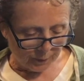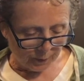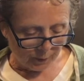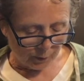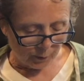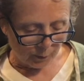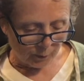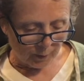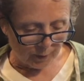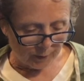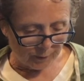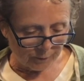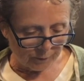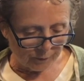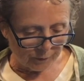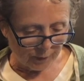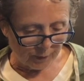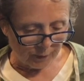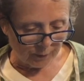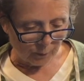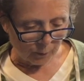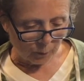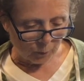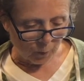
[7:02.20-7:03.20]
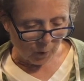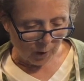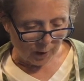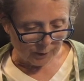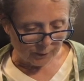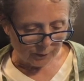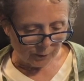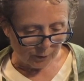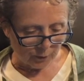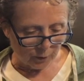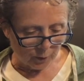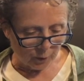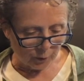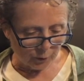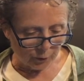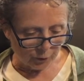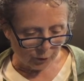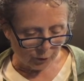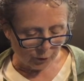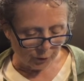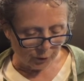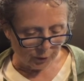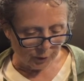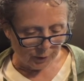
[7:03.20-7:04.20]
Grandfather walked the
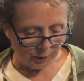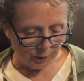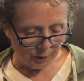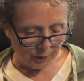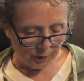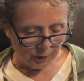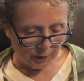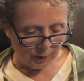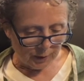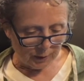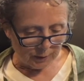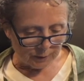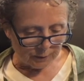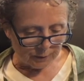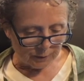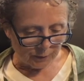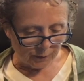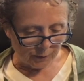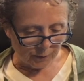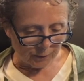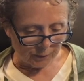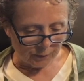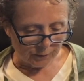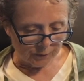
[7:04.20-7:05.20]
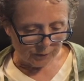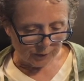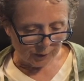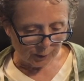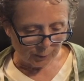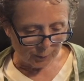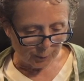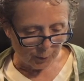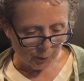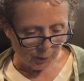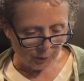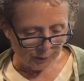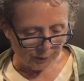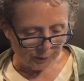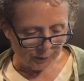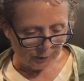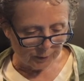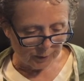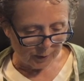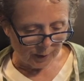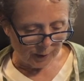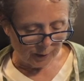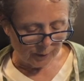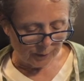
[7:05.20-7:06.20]
orchard until the stick pointed
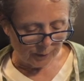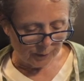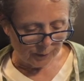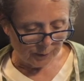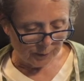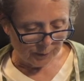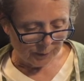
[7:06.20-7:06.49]
down.